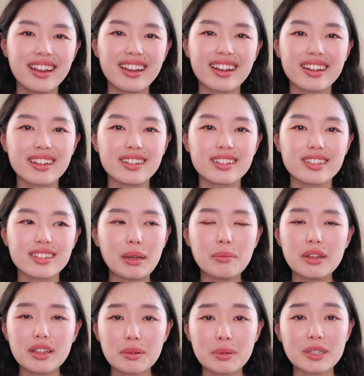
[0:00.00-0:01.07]
and made
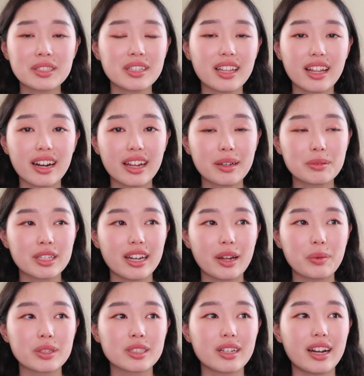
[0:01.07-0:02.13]
me the person that I am today,
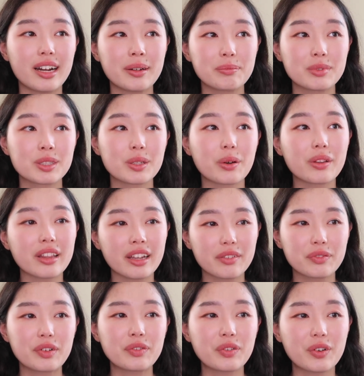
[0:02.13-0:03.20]
which I'm so
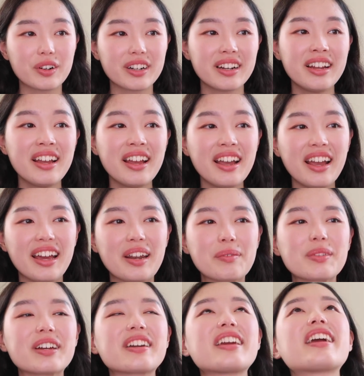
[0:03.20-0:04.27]
thankful for. And
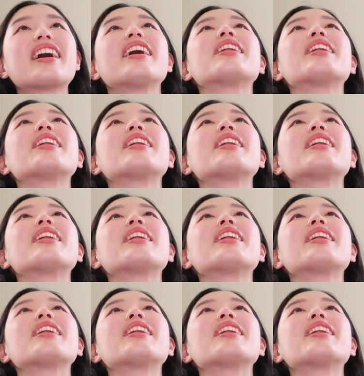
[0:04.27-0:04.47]
I'm looking